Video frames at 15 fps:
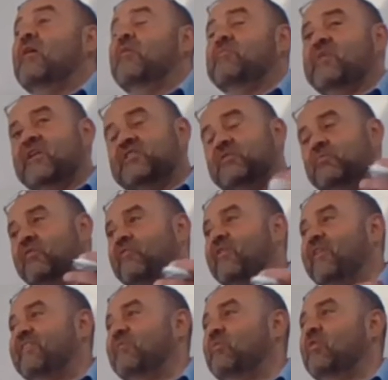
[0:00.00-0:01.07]
I'm touching my
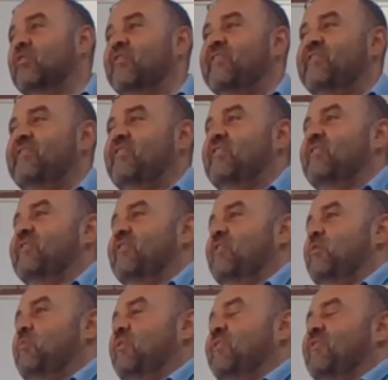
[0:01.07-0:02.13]
face and my eyes, as you can
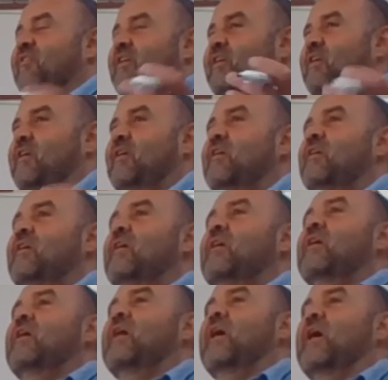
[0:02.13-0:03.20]
see, because I don't care.
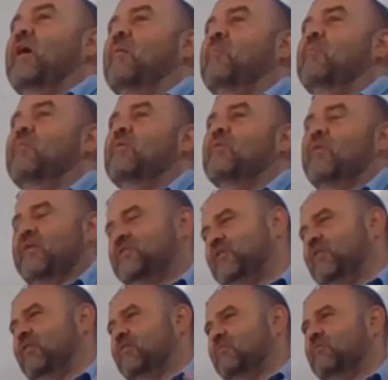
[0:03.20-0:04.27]

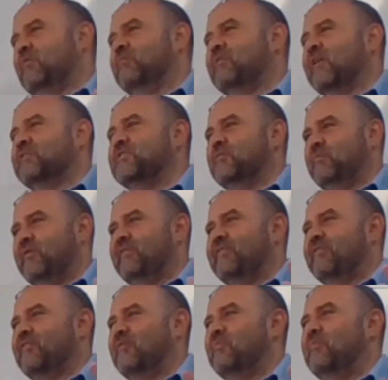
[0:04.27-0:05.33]
Actually, I'm touching
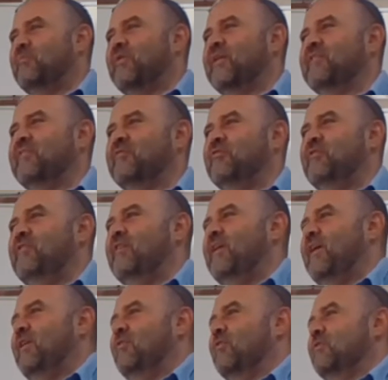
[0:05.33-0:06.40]
because I've practiced good
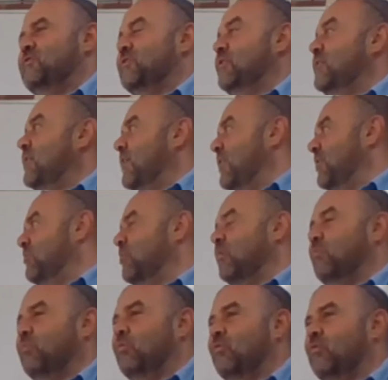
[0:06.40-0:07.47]
hand hygiene, other than my
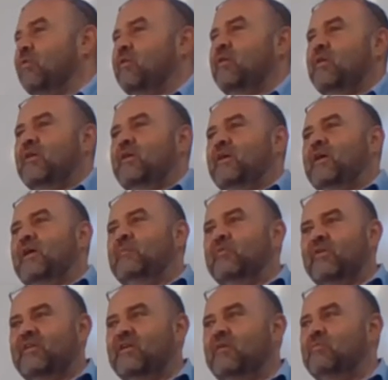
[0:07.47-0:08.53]
board and
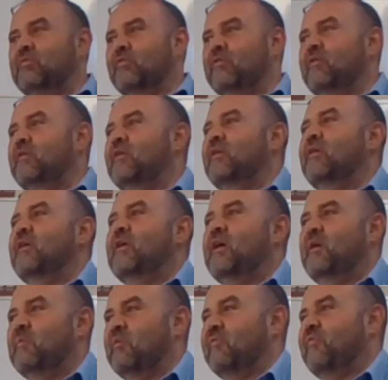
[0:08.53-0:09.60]
my keyboard
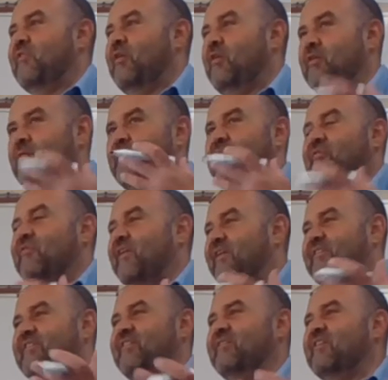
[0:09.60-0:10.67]
and my phone and my
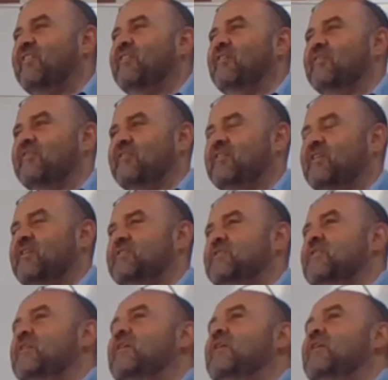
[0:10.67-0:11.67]
face. There's nothing else I touch.